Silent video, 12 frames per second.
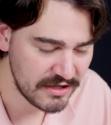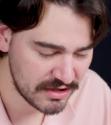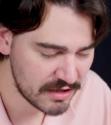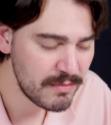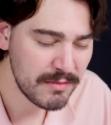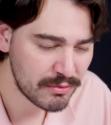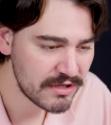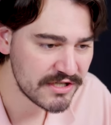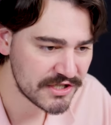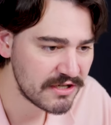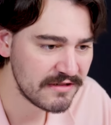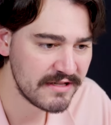you can be pretty
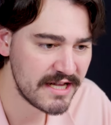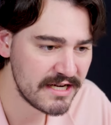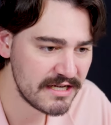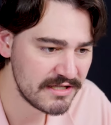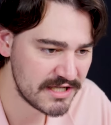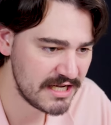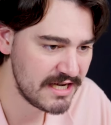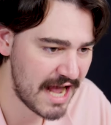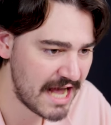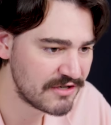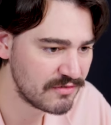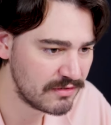certain that it is a
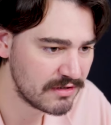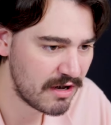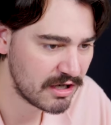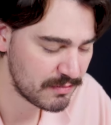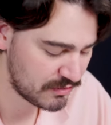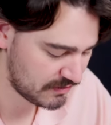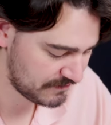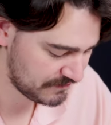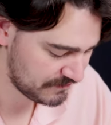natural conch pearl.